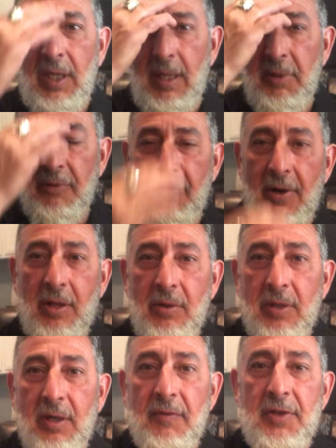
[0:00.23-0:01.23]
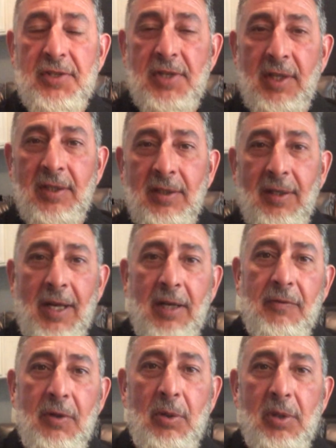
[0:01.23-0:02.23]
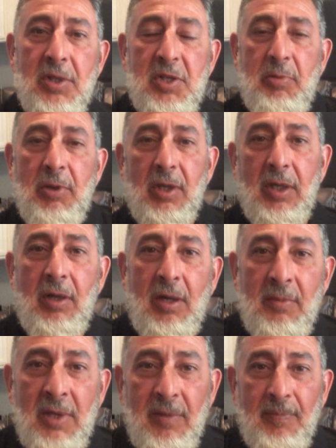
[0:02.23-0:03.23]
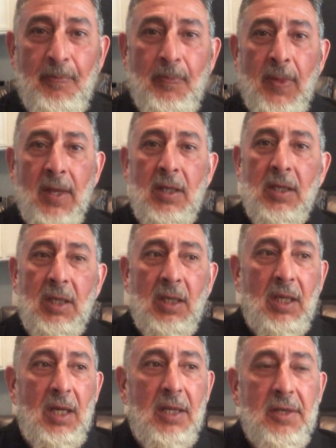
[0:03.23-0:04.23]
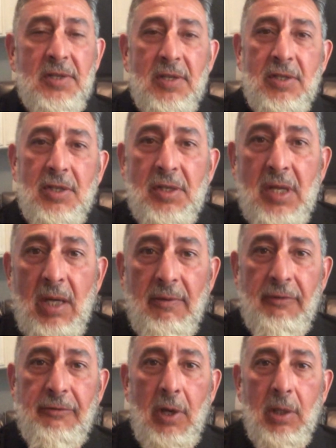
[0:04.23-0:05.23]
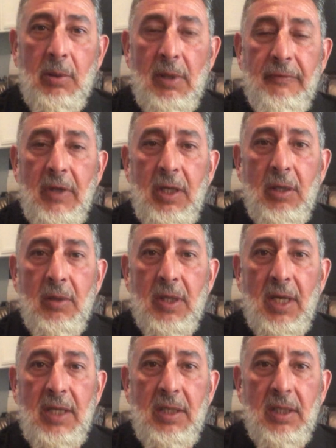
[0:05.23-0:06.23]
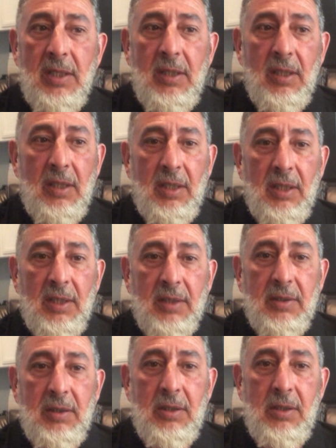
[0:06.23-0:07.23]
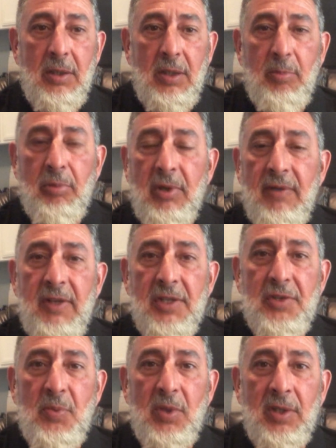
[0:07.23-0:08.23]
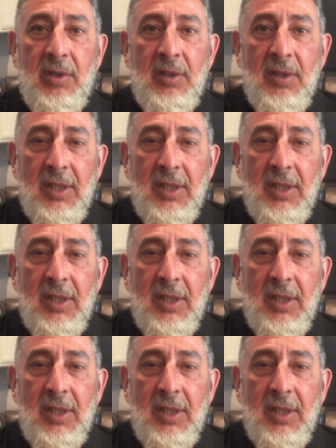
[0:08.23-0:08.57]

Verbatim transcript: name of the Father and of the Son and of the Holy Spirit. Amen. Uh, this is just kind of a follow-up video that I did uh, to the previous one